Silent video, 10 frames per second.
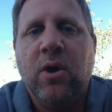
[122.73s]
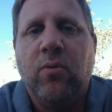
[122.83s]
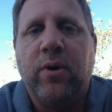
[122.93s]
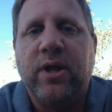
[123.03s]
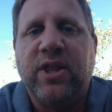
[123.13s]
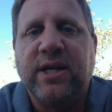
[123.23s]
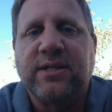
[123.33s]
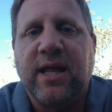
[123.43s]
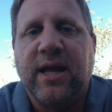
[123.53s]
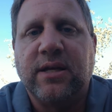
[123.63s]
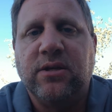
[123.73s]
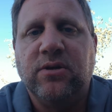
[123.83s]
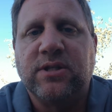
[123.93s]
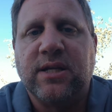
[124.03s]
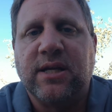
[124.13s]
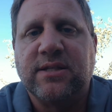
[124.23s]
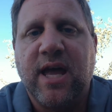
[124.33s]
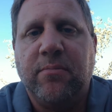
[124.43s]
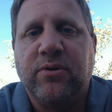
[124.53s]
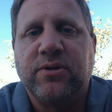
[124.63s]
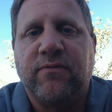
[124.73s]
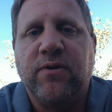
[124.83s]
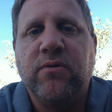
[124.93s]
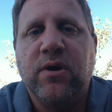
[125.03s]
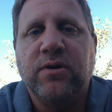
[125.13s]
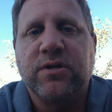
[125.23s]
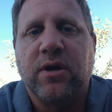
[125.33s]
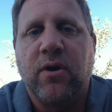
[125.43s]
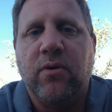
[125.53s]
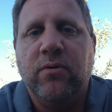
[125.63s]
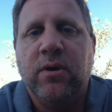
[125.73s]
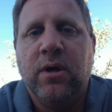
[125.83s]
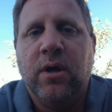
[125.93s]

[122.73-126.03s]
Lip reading: One of the things I like to use an example is a few years ago,